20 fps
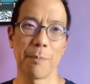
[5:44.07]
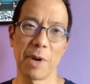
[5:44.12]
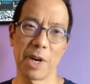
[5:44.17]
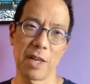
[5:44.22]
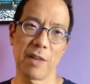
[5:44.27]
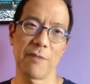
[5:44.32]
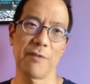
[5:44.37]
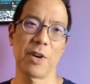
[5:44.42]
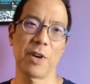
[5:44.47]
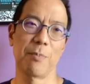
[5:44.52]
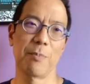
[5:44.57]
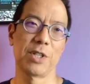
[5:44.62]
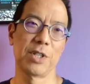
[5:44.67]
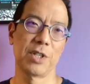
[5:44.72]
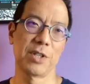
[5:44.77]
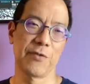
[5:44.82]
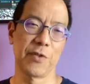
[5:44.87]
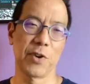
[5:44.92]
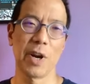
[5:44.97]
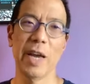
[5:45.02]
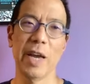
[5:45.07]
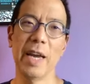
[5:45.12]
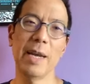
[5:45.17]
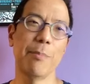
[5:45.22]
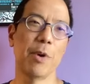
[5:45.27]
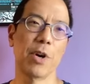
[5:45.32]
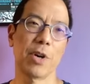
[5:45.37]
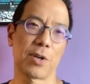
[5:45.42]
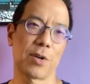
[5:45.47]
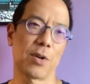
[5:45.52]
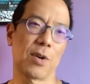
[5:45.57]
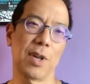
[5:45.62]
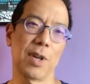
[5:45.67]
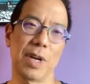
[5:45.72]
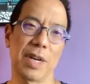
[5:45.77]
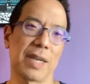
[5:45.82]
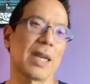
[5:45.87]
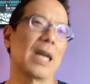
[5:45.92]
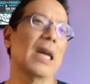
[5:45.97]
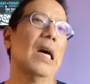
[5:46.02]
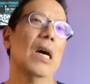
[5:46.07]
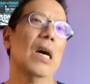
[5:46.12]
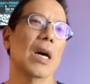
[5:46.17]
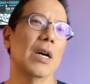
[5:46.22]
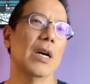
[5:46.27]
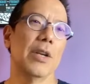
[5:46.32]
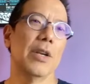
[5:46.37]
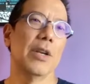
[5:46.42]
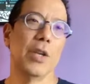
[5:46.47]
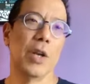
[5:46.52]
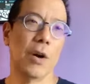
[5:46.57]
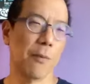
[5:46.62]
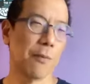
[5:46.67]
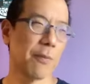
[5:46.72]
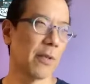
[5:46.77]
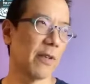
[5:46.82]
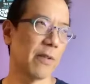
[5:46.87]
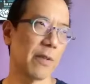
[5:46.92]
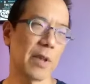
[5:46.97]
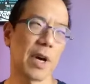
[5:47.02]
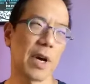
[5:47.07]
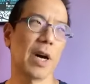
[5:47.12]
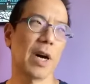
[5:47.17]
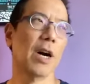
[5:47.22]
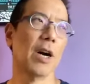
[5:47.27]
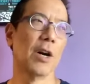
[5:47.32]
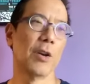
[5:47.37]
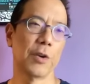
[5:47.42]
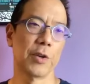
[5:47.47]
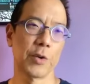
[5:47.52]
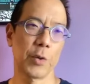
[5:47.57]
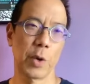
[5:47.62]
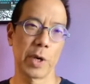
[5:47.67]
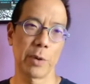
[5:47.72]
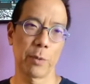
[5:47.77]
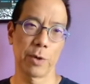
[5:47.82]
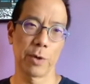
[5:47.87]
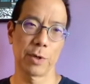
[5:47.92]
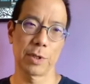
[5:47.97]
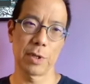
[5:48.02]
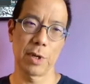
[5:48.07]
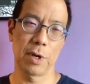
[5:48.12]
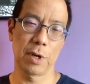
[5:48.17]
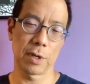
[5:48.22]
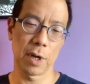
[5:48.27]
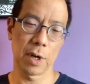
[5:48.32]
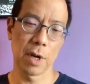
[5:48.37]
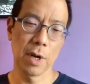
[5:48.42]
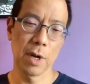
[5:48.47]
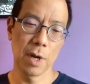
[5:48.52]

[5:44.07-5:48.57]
My elevator pitches for any book are like 120 words long.